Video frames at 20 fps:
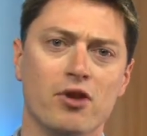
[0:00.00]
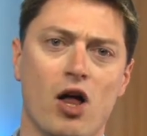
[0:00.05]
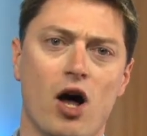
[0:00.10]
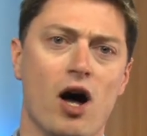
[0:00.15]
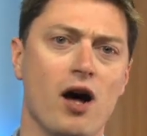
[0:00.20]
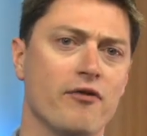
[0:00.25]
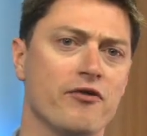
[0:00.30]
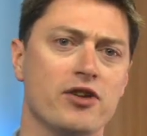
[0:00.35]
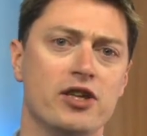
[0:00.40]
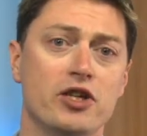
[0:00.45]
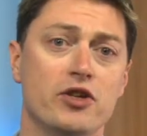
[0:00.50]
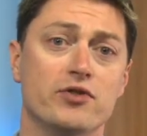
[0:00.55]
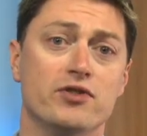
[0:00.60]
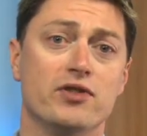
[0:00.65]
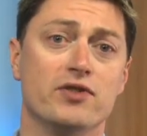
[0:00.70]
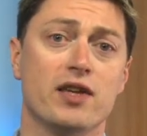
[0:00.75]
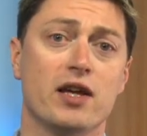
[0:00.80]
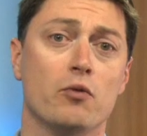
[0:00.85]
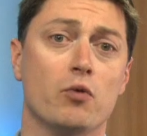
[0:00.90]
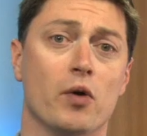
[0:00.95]
often
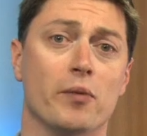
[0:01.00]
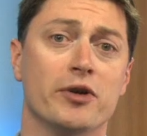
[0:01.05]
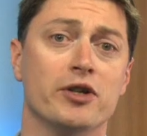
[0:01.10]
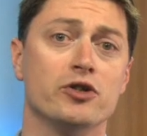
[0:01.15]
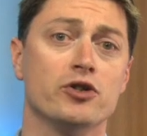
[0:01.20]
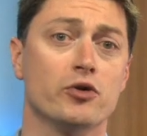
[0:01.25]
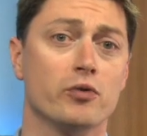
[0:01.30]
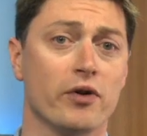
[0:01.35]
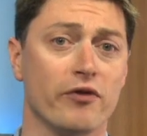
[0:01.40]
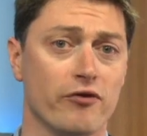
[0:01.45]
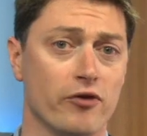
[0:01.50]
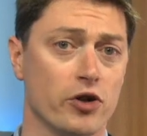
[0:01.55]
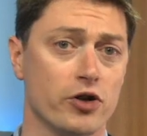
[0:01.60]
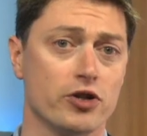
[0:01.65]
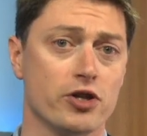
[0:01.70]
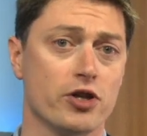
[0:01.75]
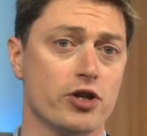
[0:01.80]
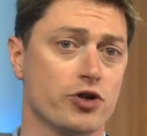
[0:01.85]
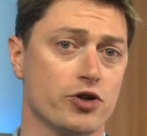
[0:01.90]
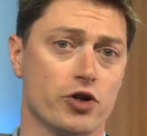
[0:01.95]
uses a woman to refer
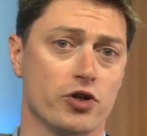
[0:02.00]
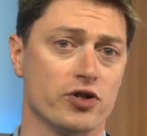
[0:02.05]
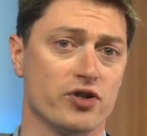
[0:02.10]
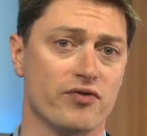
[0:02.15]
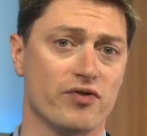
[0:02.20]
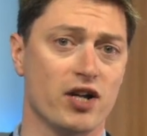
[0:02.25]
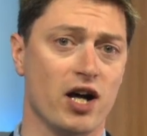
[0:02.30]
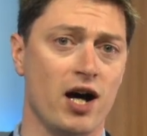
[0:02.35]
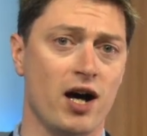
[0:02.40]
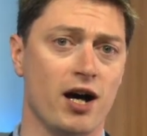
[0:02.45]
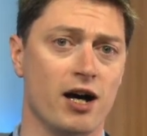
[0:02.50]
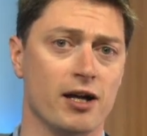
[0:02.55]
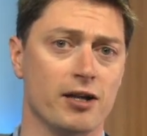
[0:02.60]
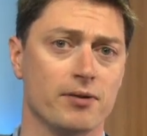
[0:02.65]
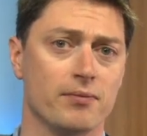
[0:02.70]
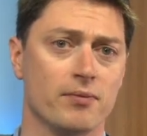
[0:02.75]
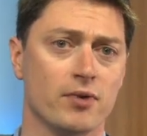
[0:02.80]
to the Church of God.